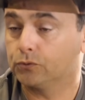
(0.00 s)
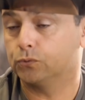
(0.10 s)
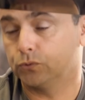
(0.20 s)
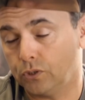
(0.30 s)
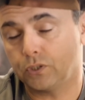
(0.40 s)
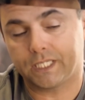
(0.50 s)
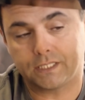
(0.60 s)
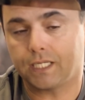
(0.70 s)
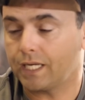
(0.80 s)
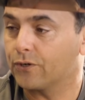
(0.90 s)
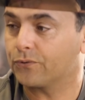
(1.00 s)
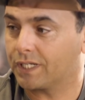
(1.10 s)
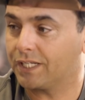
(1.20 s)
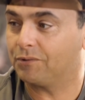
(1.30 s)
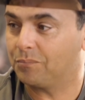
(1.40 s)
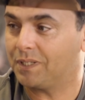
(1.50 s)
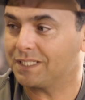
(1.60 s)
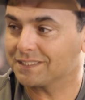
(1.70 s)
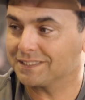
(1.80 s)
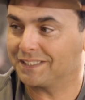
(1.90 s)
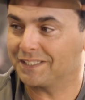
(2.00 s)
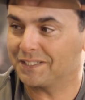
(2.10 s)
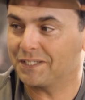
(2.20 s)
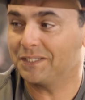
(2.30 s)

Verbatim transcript: to don't get an incorrect level pass uh,